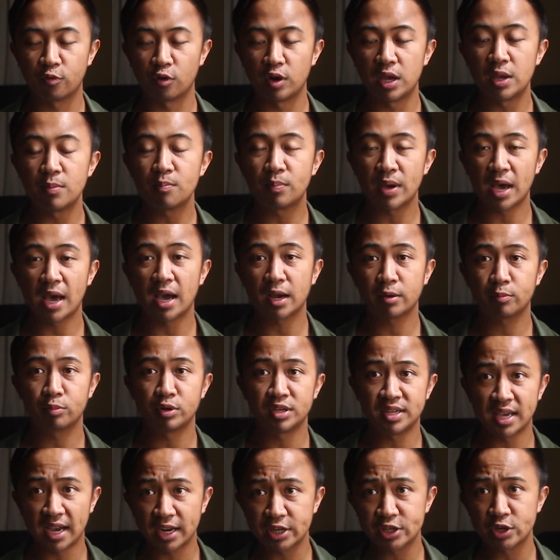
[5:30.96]
for impact
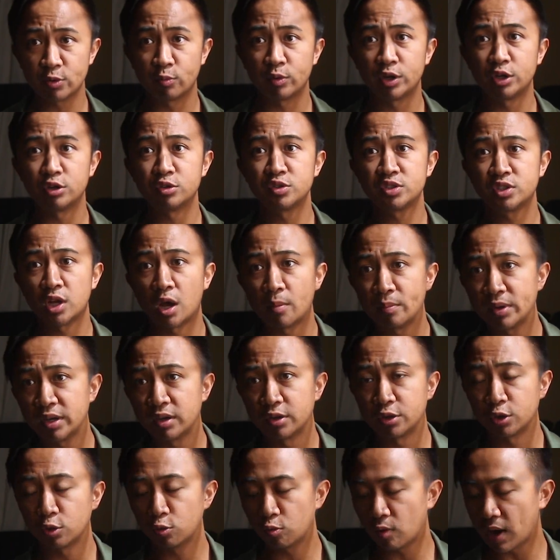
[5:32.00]
protection when you're
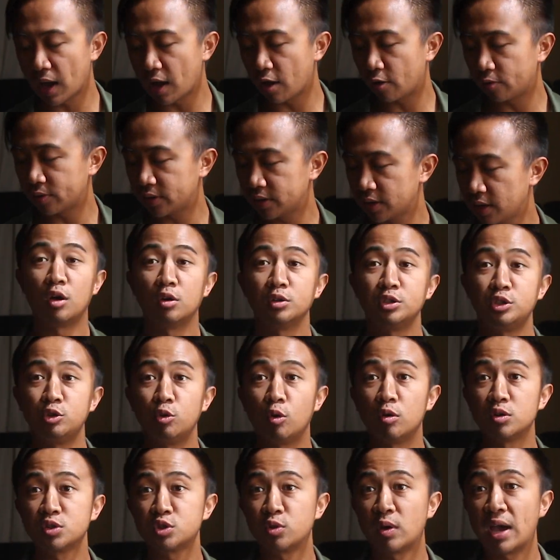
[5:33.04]
stomping on the ground.
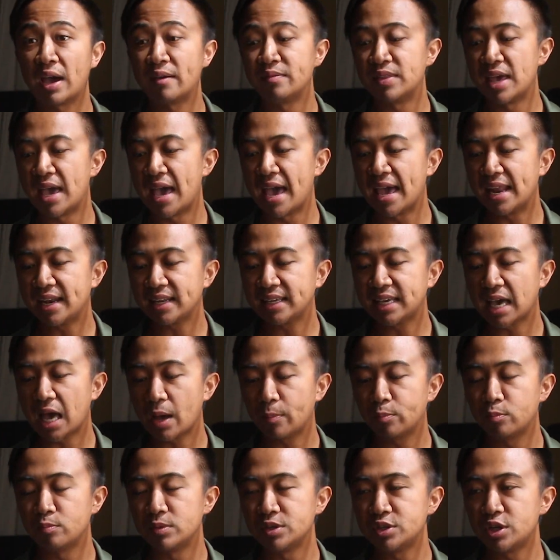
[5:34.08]
You also have the end
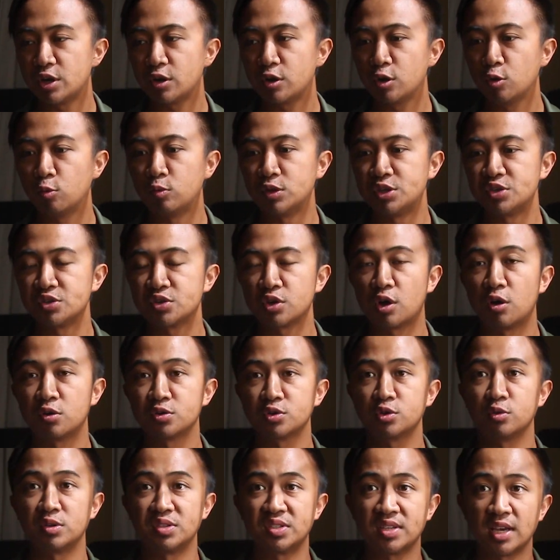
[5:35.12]
cap material, which is
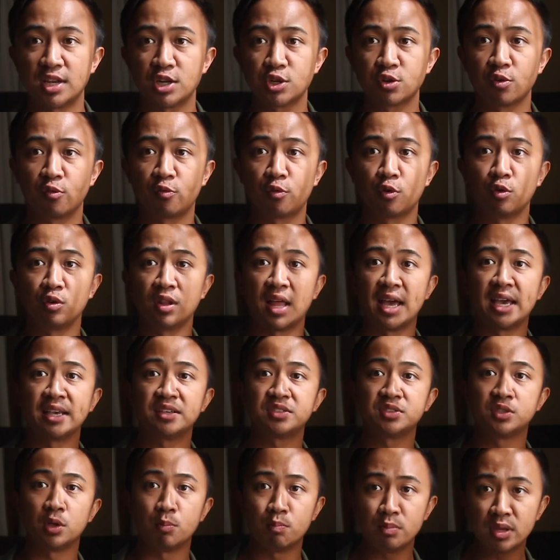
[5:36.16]
also essential for
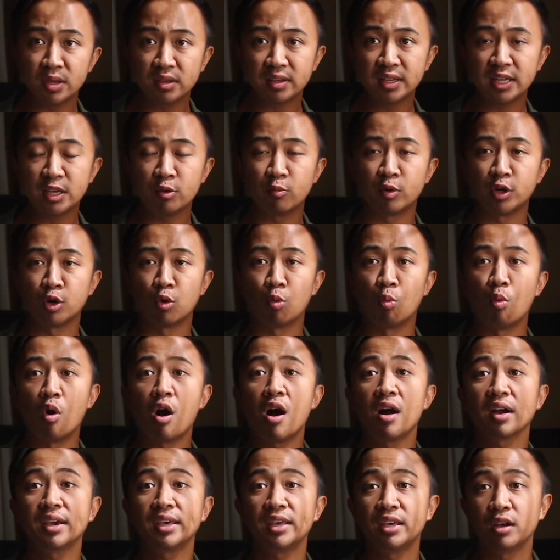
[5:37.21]
like stability when you're
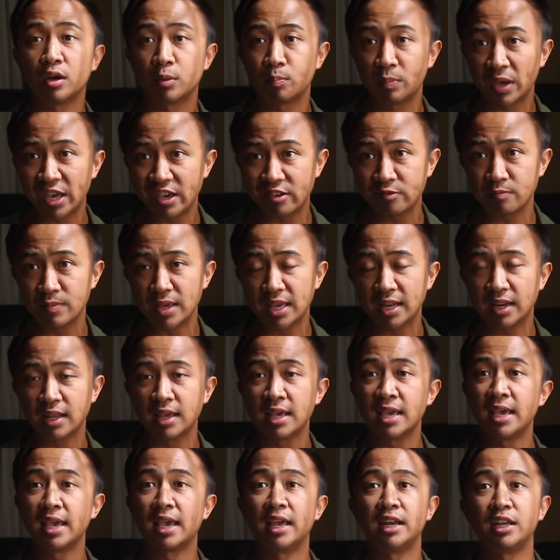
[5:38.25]
walking on pavement,
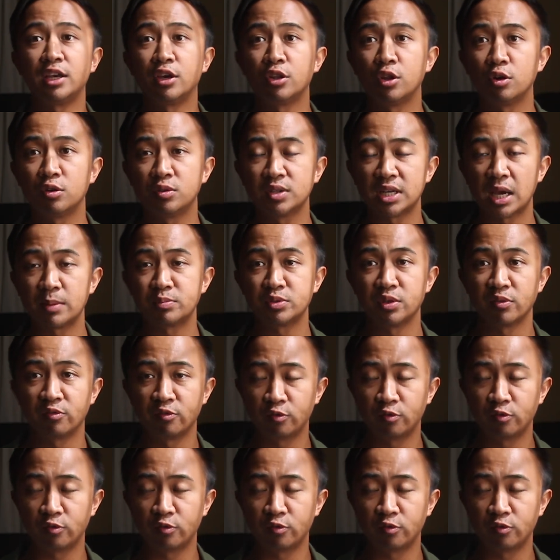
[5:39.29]
any other types of